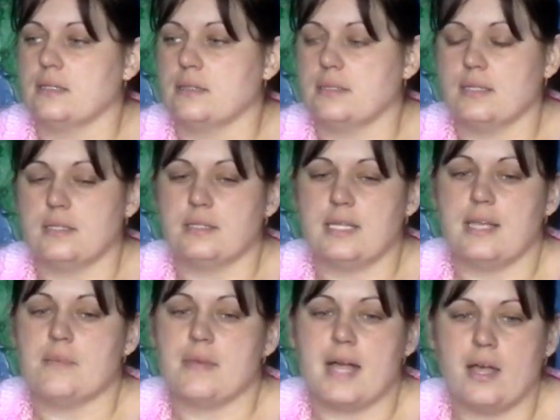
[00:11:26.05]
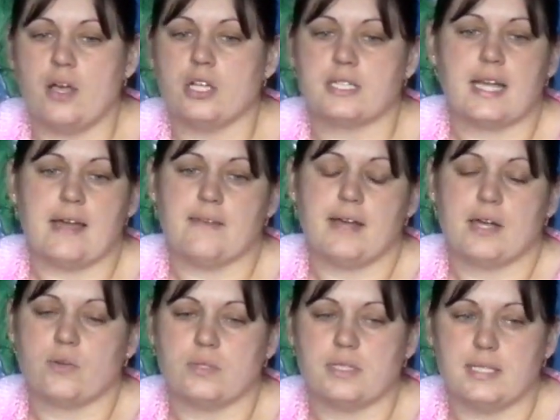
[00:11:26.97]
because it'd tear my heart out if
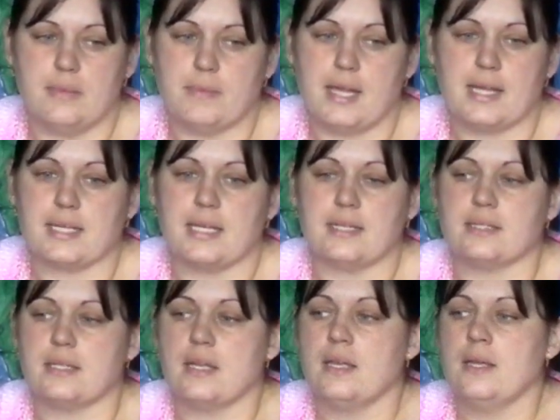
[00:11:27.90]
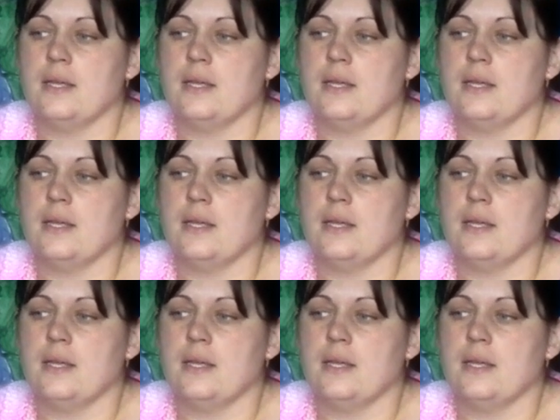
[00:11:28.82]
I couldn't see my kids.